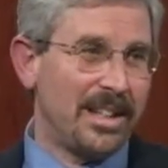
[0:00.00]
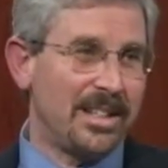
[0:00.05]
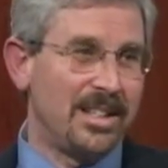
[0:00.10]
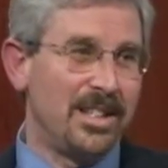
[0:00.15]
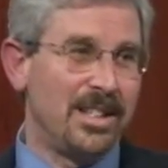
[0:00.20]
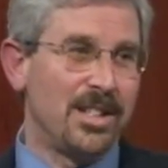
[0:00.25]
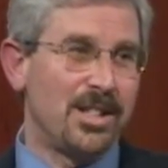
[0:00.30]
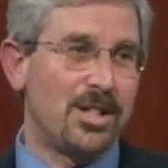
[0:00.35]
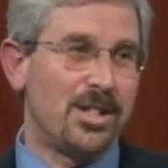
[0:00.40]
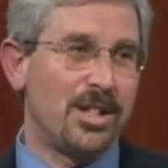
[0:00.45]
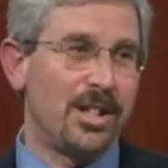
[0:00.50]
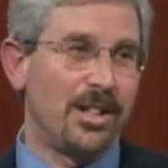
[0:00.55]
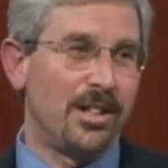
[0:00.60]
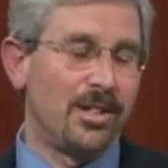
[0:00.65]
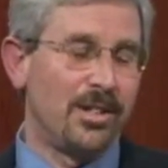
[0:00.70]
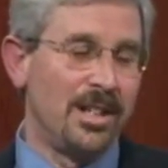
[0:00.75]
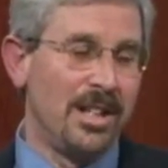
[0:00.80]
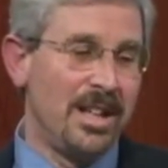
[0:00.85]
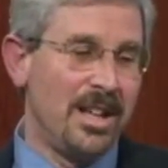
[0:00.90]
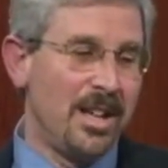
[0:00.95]
to the
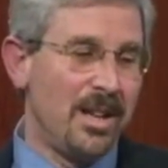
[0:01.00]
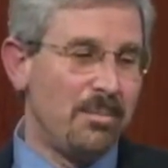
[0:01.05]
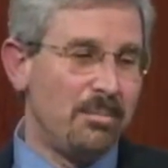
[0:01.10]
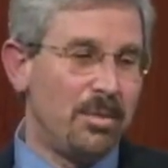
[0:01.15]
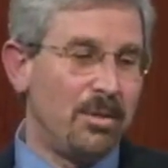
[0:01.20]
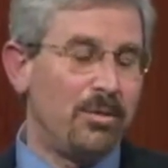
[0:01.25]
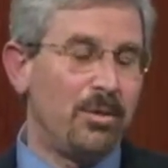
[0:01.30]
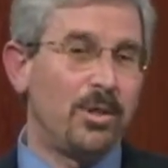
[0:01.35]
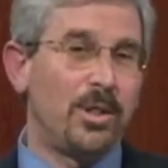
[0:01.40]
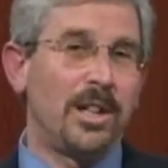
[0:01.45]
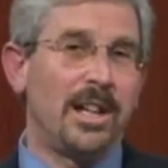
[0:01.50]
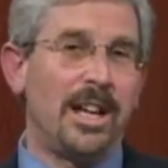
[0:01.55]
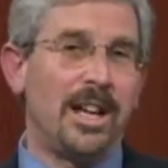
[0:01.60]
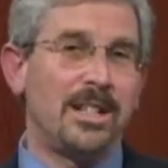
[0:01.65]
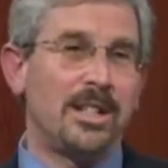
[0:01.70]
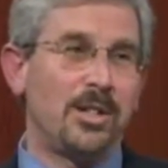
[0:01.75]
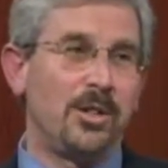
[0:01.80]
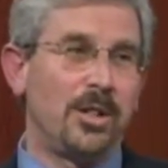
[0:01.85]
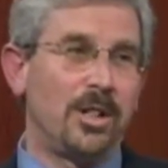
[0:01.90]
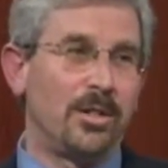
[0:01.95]
show. Before I
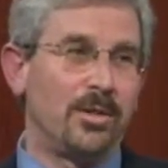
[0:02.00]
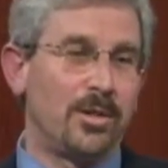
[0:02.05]
ask you our